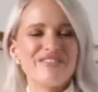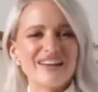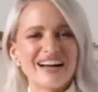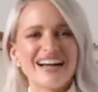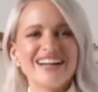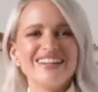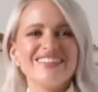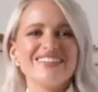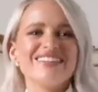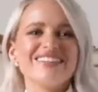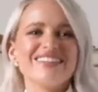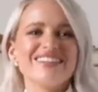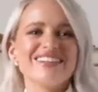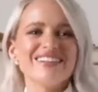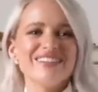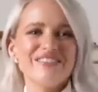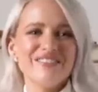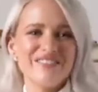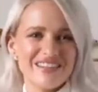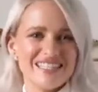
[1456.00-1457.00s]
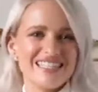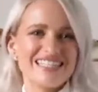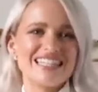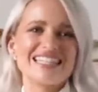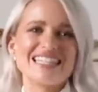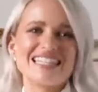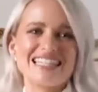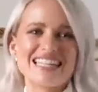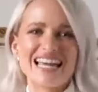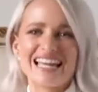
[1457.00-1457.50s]
final
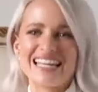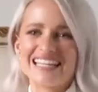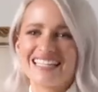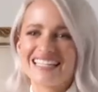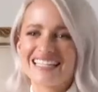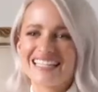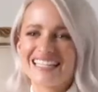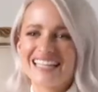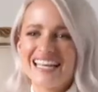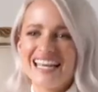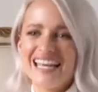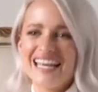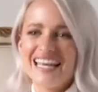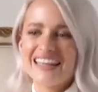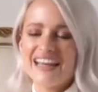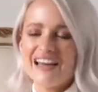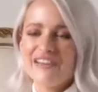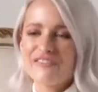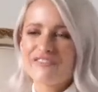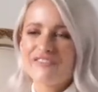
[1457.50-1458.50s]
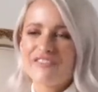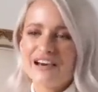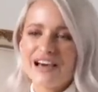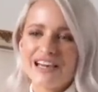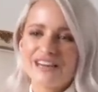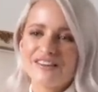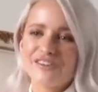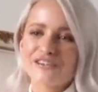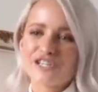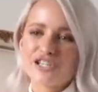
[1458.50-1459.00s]
fitting day. That
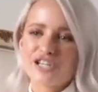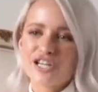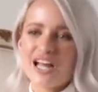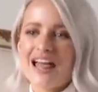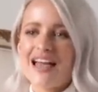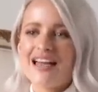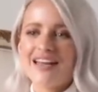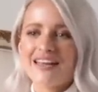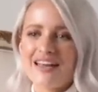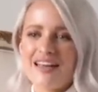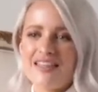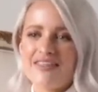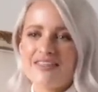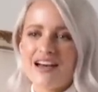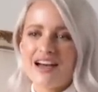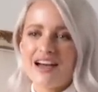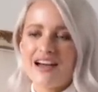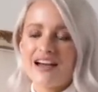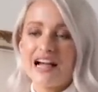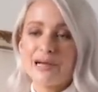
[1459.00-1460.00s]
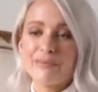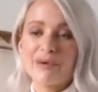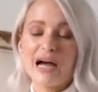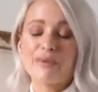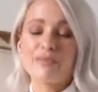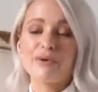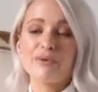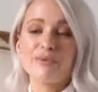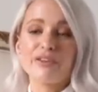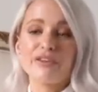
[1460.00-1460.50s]
final check that I'm
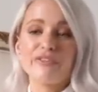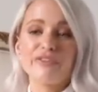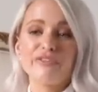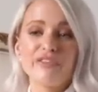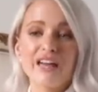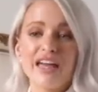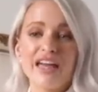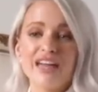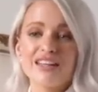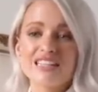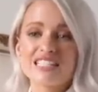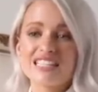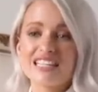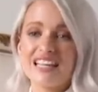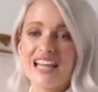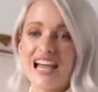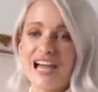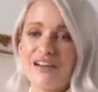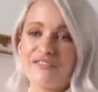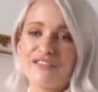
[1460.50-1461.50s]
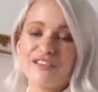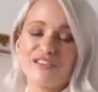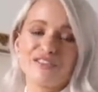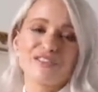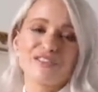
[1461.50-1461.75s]
happy with the fit, I feel